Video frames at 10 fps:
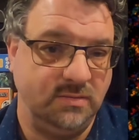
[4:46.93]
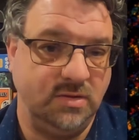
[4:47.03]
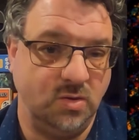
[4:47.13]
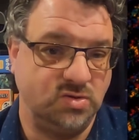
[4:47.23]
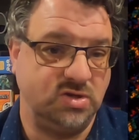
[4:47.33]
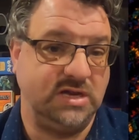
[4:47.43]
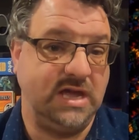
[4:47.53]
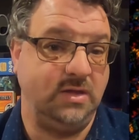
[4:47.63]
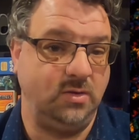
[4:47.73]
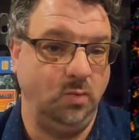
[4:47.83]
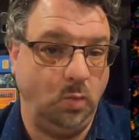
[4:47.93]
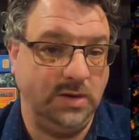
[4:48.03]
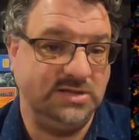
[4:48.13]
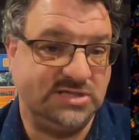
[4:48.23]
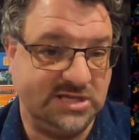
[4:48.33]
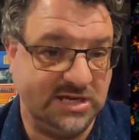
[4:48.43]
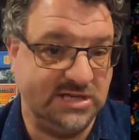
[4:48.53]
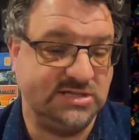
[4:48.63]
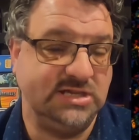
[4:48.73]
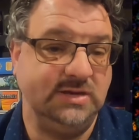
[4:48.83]
those are together in one
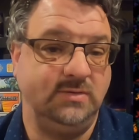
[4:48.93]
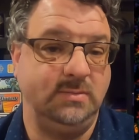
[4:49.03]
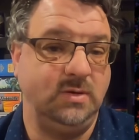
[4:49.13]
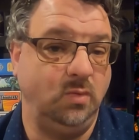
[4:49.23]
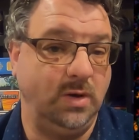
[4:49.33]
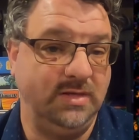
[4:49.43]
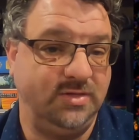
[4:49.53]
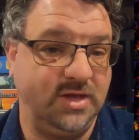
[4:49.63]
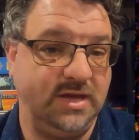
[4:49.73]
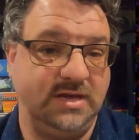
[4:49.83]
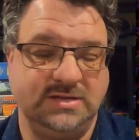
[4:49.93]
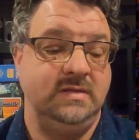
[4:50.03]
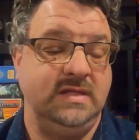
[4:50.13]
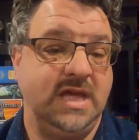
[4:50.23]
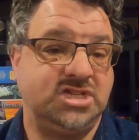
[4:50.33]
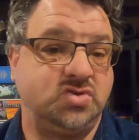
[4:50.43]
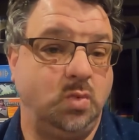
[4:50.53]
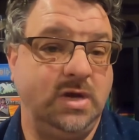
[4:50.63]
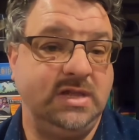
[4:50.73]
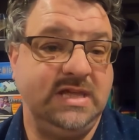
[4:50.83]
sentence and it would be one thing. Next
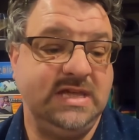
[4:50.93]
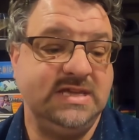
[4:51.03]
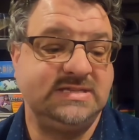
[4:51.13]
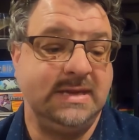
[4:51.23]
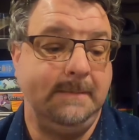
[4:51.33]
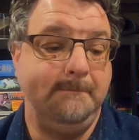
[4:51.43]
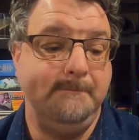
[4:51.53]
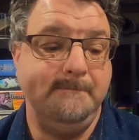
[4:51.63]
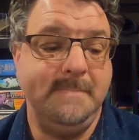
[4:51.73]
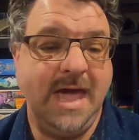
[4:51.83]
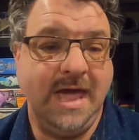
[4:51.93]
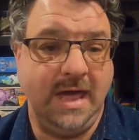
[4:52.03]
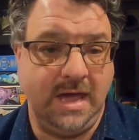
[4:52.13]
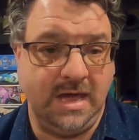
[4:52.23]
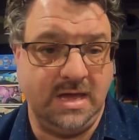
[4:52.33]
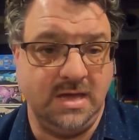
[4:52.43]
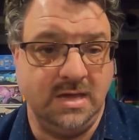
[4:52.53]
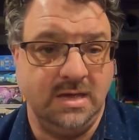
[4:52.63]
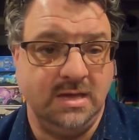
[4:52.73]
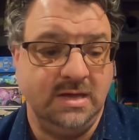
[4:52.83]
one is may.
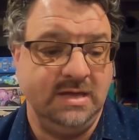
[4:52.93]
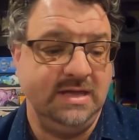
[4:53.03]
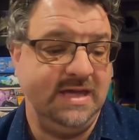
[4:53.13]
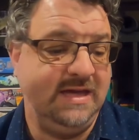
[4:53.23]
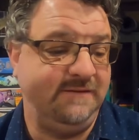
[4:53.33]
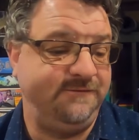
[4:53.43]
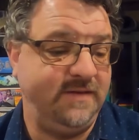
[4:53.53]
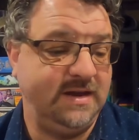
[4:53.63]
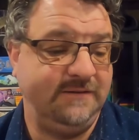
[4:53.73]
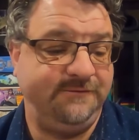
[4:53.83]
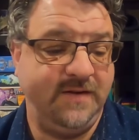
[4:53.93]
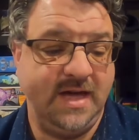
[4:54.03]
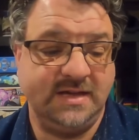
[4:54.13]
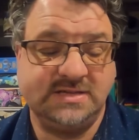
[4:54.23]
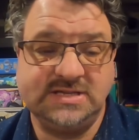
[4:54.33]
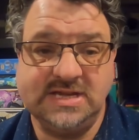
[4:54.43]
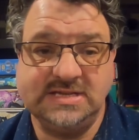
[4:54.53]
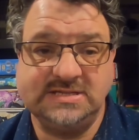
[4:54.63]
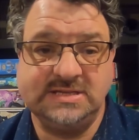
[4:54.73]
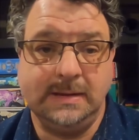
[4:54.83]
If an effect
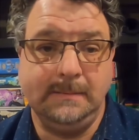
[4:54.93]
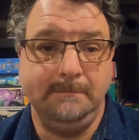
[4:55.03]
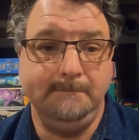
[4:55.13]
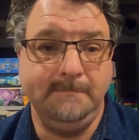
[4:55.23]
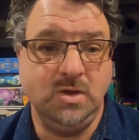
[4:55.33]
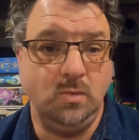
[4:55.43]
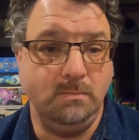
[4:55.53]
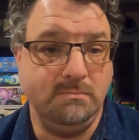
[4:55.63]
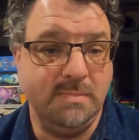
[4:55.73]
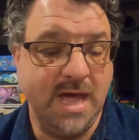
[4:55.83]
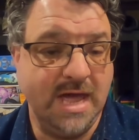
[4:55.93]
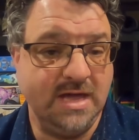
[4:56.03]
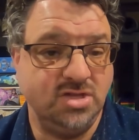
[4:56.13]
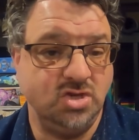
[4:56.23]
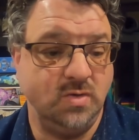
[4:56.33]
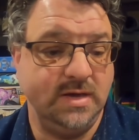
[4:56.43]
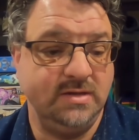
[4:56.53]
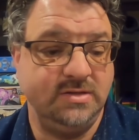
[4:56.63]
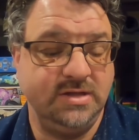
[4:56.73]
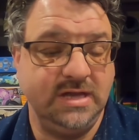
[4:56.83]
says you may do it,
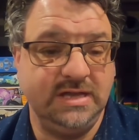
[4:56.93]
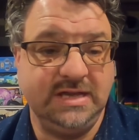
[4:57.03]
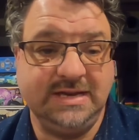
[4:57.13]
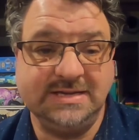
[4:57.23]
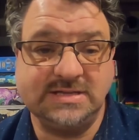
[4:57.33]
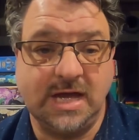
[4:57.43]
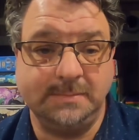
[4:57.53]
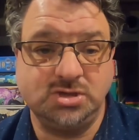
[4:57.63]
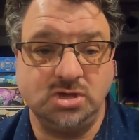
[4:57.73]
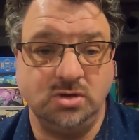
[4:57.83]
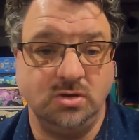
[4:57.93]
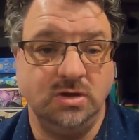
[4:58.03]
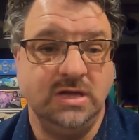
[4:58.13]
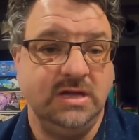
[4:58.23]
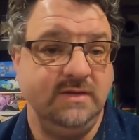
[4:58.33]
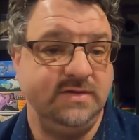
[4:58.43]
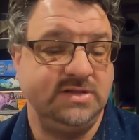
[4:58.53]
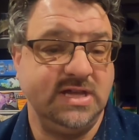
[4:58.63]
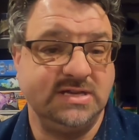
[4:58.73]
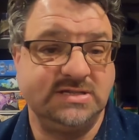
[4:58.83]
then it is optional. If it
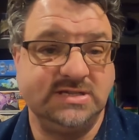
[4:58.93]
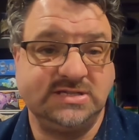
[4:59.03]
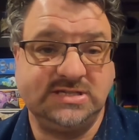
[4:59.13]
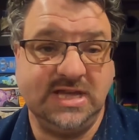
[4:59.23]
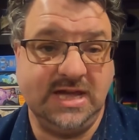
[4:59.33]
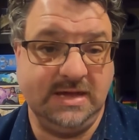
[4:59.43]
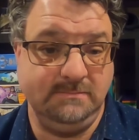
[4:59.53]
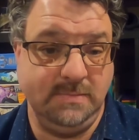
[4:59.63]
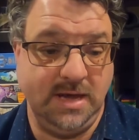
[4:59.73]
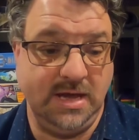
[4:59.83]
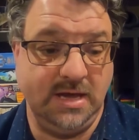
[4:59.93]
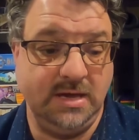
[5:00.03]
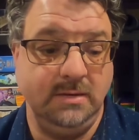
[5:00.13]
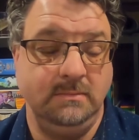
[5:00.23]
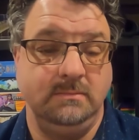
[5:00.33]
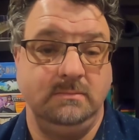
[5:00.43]
doesn't say may,